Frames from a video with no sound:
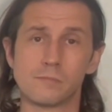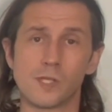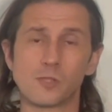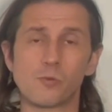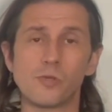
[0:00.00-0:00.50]

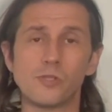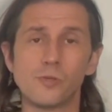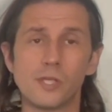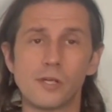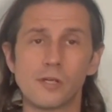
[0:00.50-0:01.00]
That's what we do
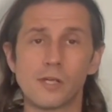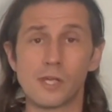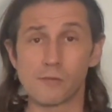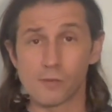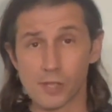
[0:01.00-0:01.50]
here.
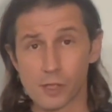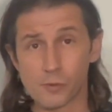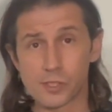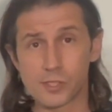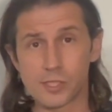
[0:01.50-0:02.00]
If you like
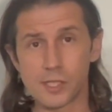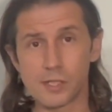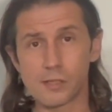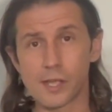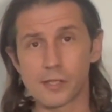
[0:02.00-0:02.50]
what you
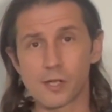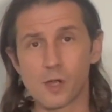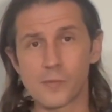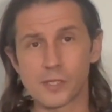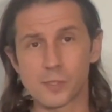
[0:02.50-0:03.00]
see, like,
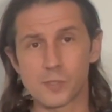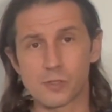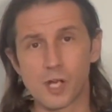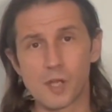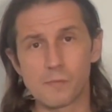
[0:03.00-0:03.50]
comment,
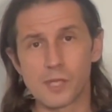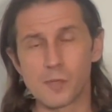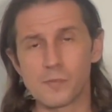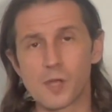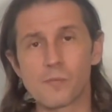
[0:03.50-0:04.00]
subscribe, hit
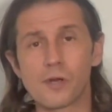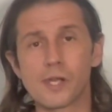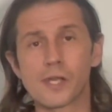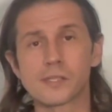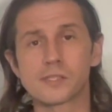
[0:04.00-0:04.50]
me up on
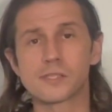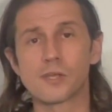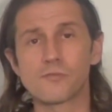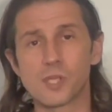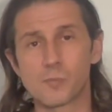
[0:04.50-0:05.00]
X,
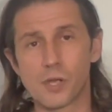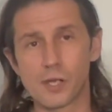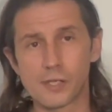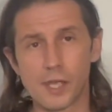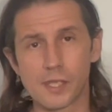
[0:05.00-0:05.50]
SelfGen
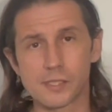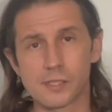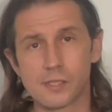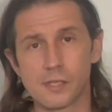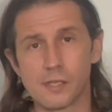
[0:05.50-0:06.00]
Podcast.
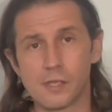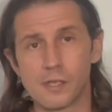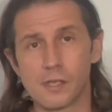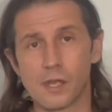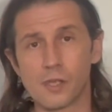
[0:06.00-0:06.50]

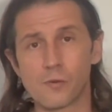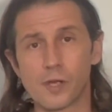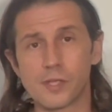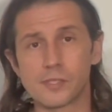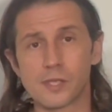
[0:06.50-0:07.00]

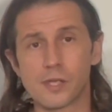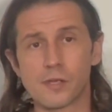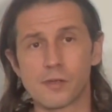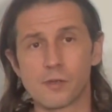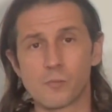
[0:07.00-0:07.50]
Otherwise,
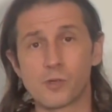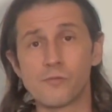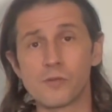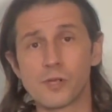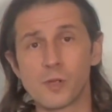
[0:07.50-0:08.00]
prove
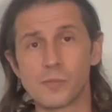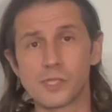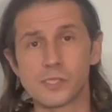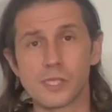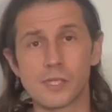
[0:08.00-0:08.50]
you're an
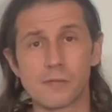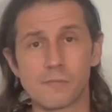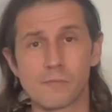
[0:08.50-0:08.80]
NPC.